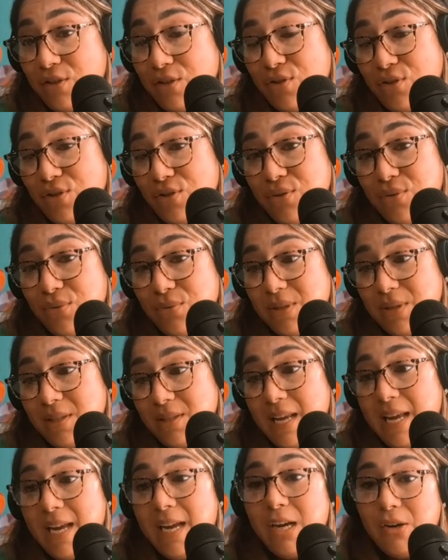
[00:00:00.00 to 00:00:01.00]
to do, was
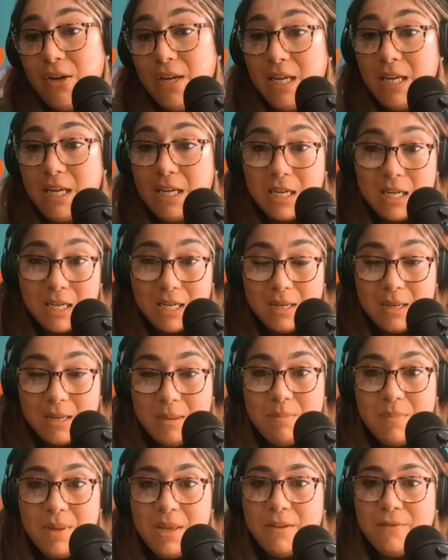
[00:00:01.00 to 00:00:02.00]
carrying,
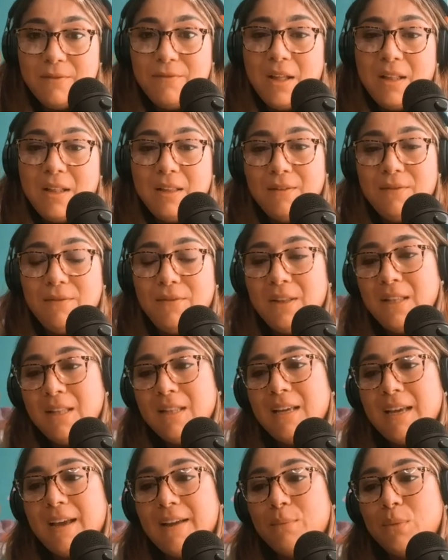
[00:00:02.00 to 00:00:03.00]
being feeling
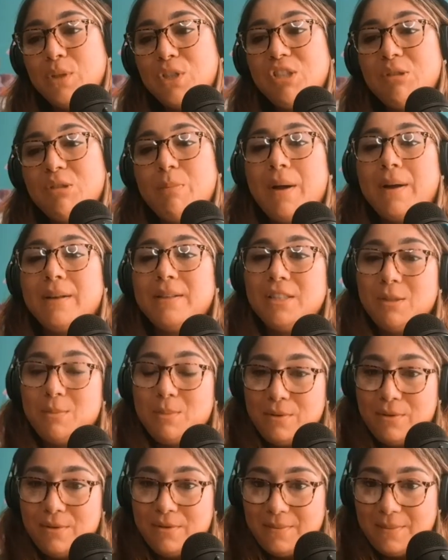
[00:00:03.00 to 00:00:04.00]
like I'm
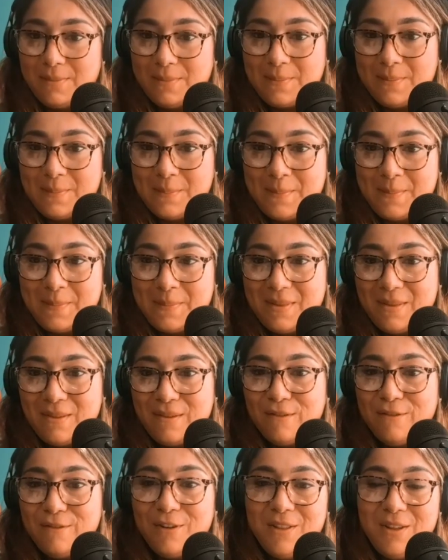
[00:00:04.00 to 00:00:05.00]
responsible
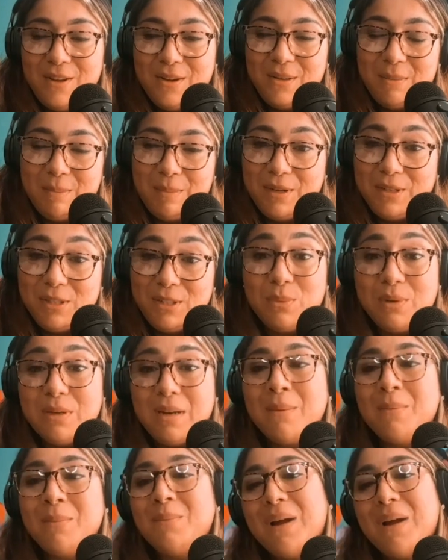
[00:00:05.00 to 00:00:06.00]
for the other person when